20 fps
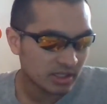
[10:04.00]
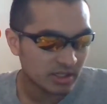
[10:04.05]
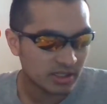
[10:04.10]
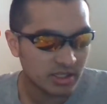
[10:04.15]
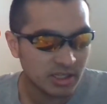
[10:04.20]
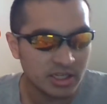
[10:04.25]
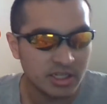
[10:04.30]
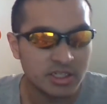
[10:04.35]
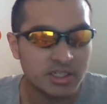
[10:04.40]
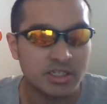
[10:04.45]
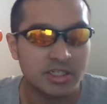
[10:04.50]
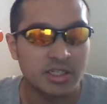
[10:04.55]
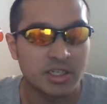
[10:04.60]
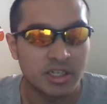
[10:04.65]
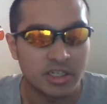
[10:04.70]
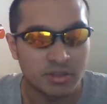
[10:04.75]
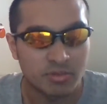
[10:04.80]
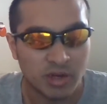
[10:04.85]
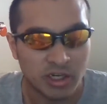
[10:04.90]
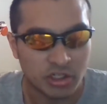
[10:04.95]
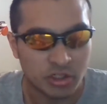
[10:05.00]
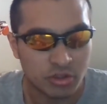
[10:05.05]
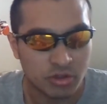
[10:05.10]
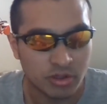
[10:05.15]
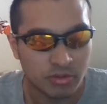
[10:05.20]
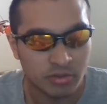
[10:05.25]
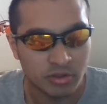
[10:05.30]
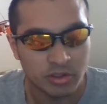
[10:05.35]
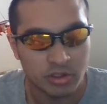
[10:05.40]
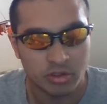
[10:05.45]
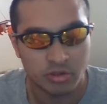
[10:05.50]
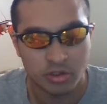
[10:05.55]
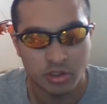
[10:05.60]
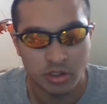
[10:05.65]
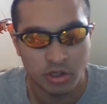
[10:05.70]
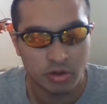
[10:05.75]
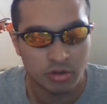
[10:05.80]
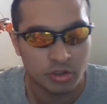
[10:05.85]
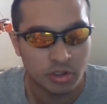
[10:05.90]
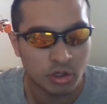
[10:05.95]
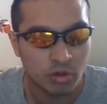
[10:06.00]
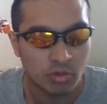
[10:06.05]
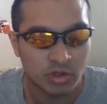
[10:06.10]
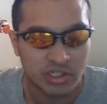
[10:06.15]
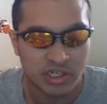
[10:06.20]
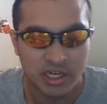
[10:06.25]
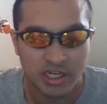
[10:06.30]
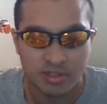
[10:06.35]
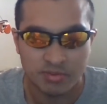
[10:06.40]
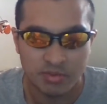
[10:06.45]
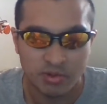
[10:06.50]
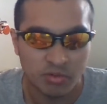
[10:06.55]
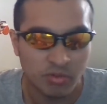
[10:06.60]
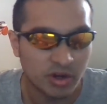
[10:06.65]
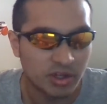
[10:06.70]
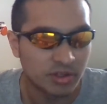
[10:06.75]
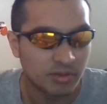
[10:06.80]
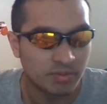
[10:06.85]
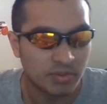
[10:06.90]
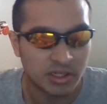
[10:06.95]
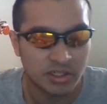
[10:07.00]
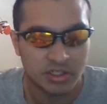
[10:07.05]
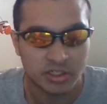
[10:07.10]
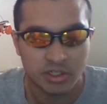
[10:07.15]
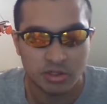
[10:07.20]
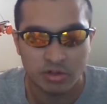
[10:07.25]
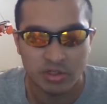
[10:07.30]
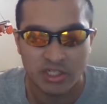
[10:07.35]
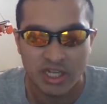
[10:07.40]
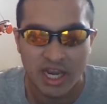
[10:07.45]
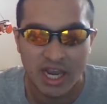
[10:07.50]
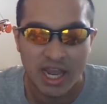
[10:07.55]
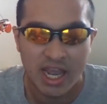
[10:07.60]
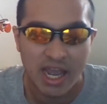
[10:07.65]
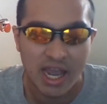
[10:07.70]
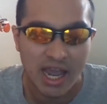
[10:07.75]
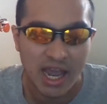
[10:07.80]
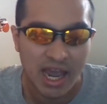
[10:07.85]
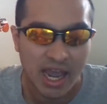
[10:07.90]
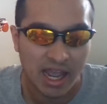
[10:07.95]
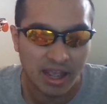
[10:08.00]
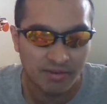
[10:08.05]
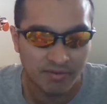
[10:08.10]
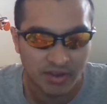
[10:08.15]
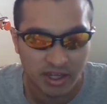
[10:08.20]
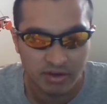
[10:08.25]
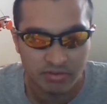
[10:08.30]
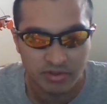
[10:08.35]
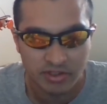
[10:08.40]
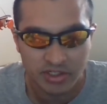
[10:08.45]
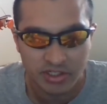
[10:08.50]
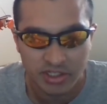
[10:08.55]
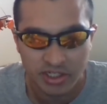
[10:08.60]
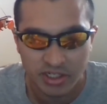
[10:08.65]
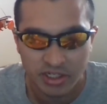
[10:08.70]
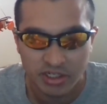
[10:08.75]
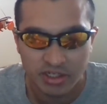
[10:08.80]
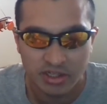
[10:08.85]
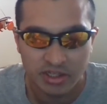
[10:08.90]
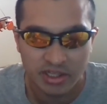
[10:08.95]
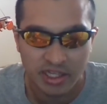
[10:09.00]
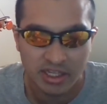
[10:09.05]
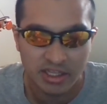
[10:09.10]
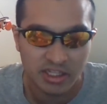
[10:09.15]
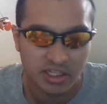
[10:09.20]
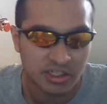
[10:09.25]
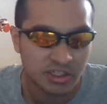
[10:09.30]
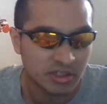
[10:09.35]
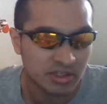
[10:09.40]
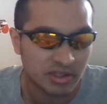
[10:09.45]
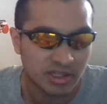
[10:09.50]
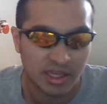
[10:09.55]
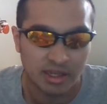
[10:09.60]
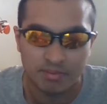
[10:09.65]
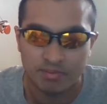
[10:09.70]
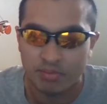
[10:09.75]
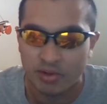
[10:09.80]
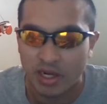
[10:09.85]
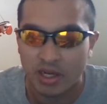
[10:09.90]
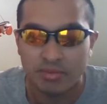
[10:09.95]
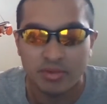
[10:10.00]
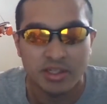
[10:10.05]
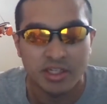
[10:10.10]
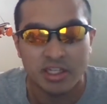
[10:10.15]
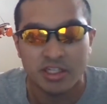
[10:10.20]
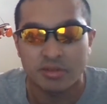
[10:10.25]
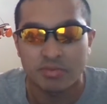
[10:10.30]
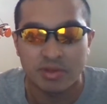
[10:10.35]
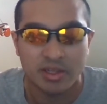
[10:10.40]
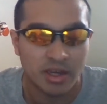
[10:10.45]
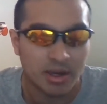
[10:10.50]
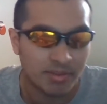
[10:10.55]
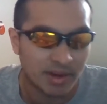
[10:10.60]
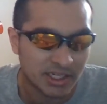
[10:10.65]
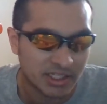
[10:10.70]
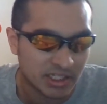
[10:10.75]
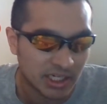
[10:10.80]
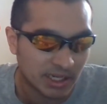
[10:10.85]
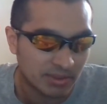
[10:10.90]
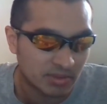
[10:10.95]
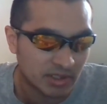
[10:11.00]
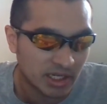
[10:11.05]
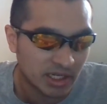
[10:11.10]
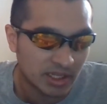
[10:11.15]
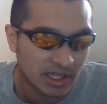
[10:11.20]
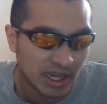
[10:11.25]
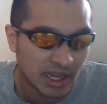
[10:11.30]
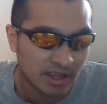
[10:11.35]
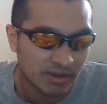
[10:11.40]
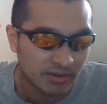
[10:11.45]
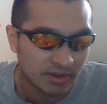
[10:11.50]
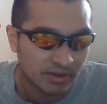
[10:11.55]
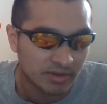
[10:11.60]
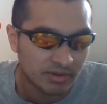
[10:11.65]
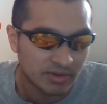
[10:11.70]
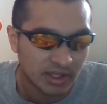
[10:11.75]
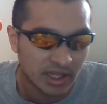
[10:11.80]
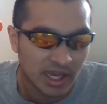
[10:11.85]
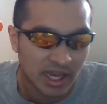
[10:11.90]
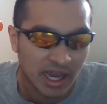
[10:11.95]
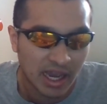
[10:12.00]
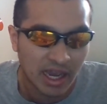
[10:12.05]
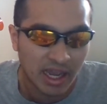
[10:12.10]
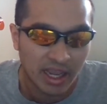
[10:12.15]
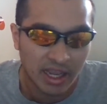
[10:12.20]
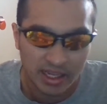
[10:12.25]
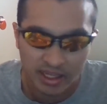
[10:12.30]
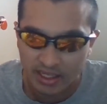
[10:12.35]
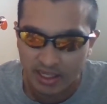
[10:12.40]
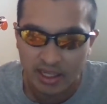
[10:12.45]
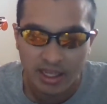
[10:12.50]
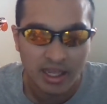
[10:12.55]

This is my tribute to JoJo, which has been one of the best series that I have ever seen. That needs that probably needs to be on my top ten that I have, that I